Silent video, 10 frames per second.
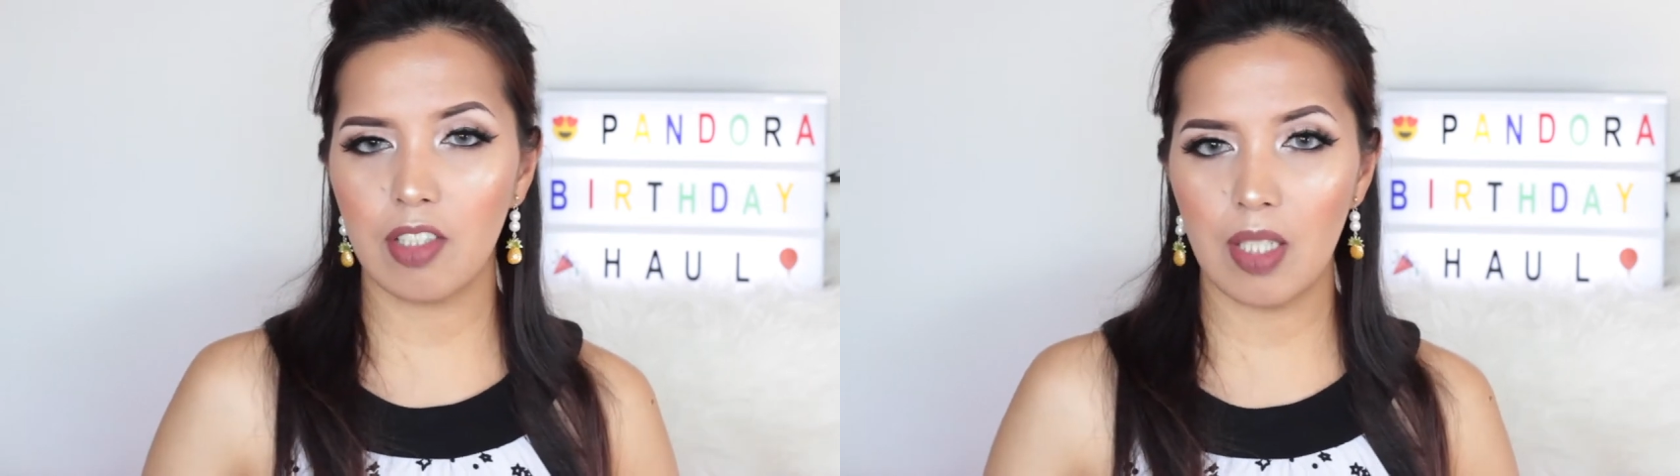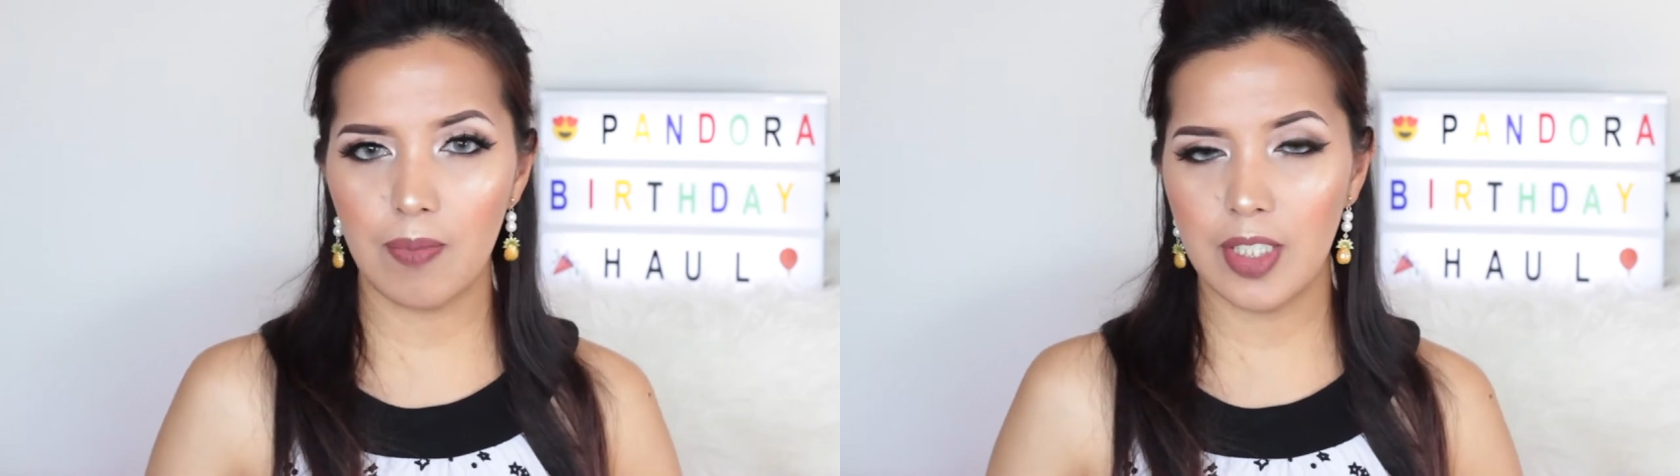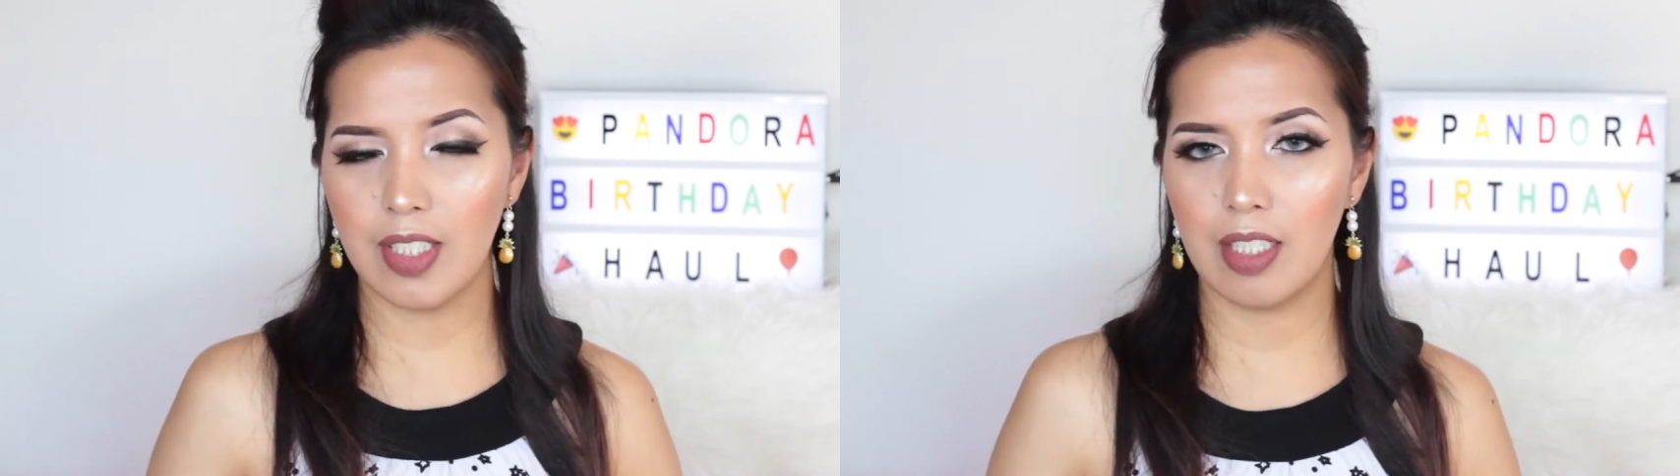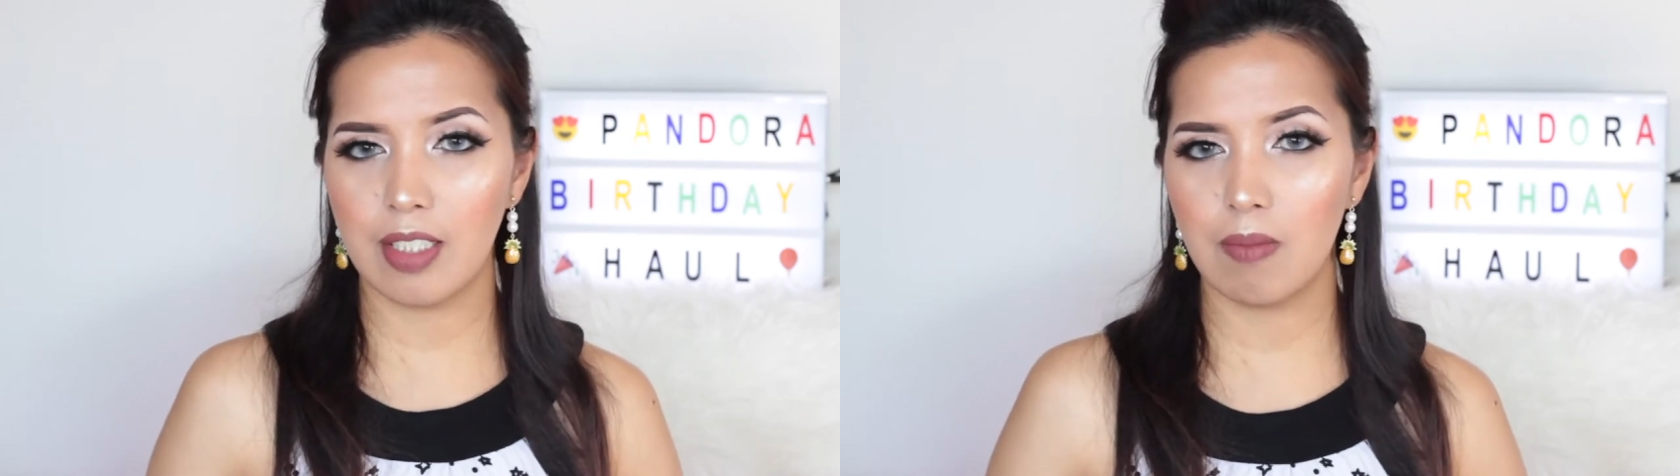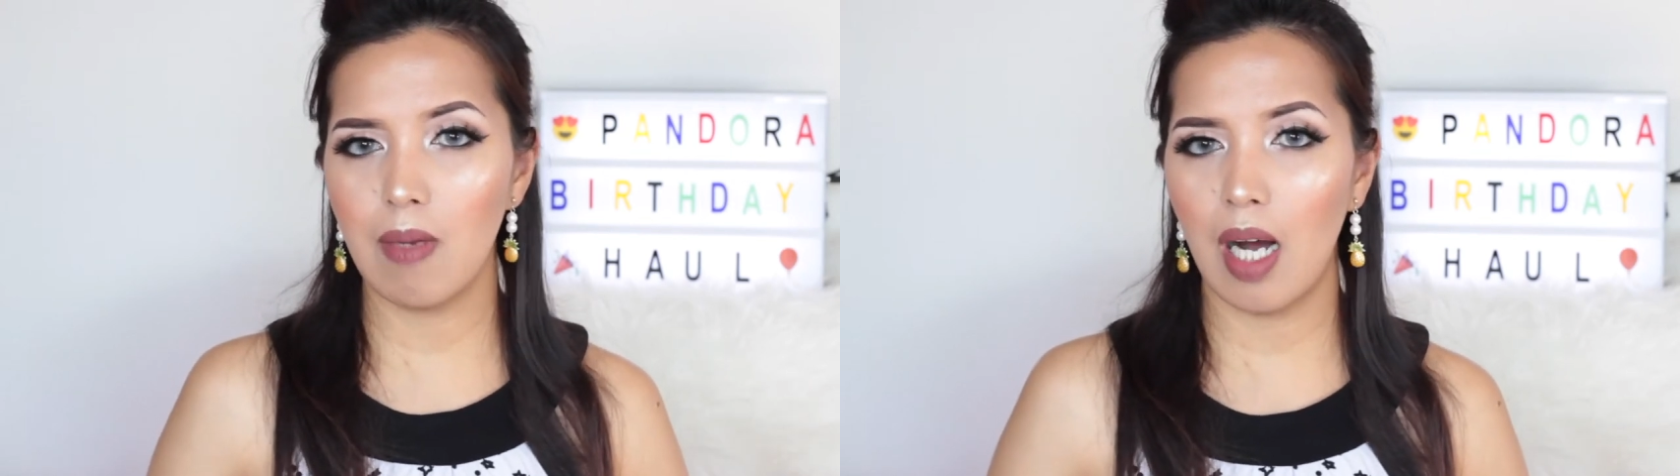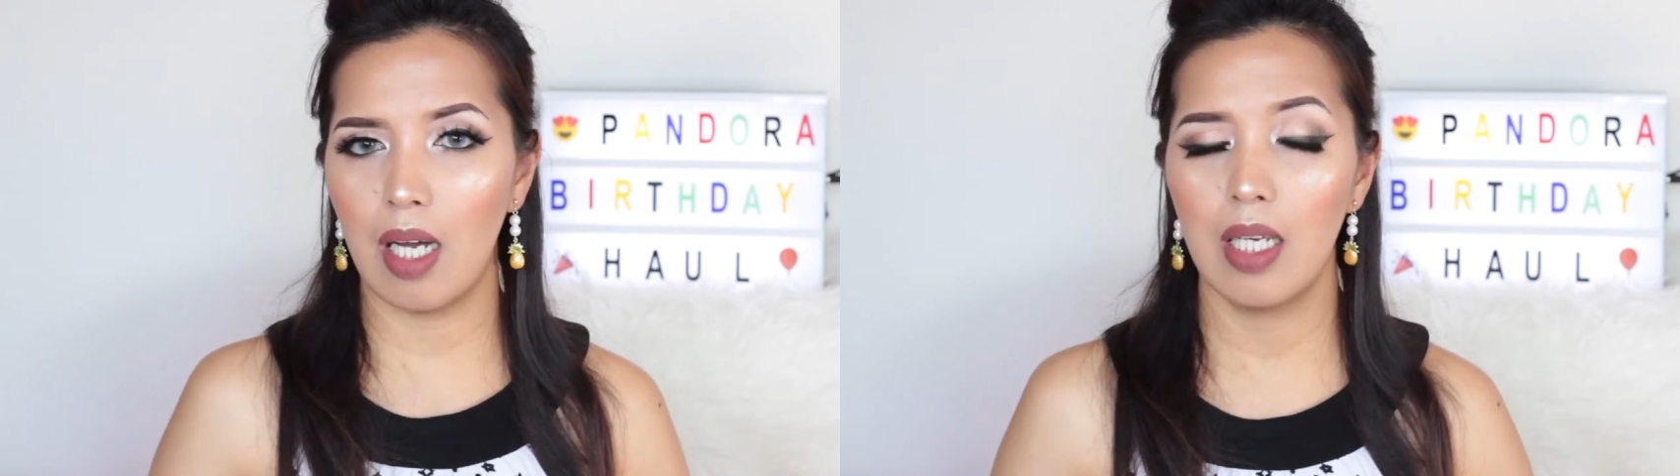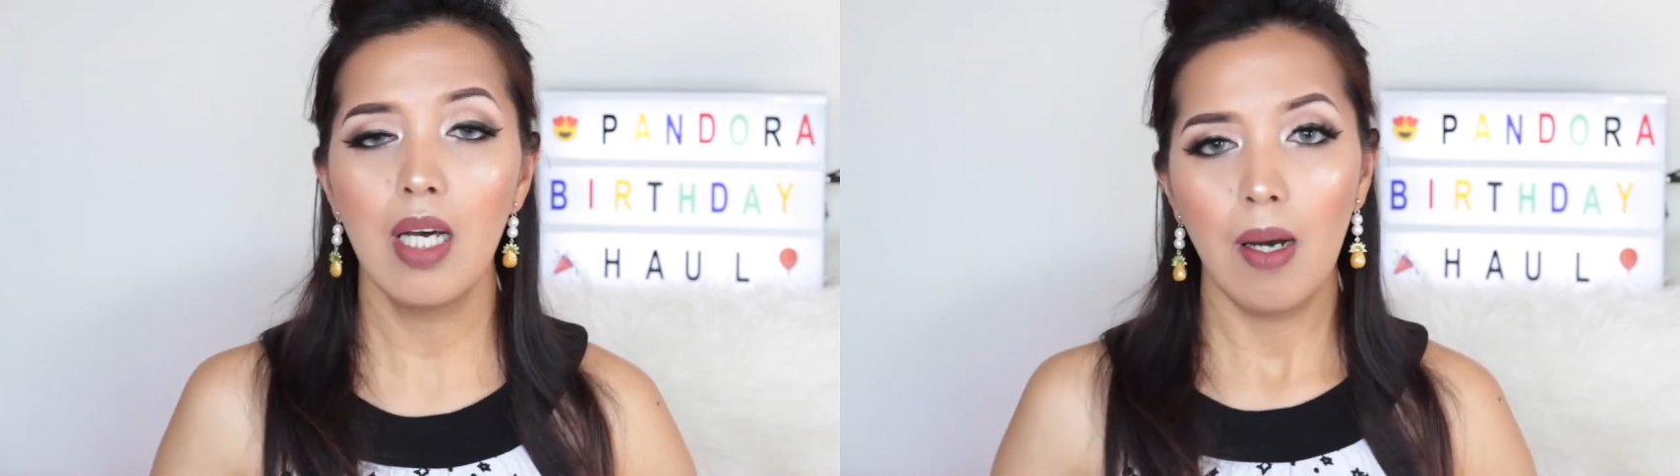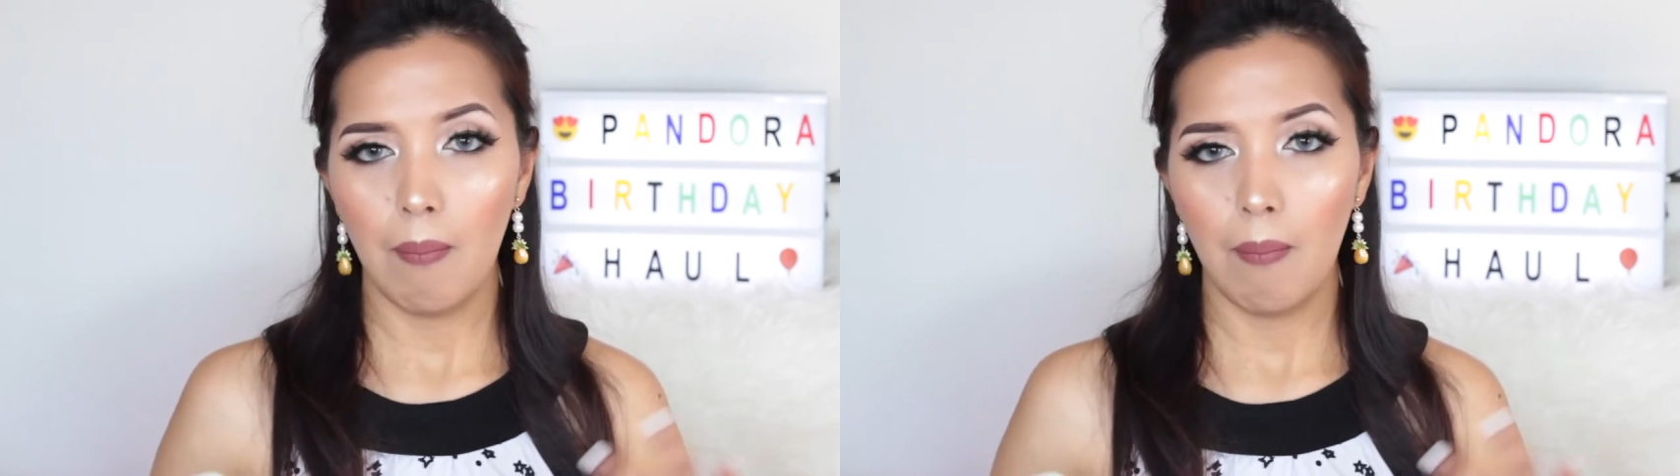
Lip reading: that represents my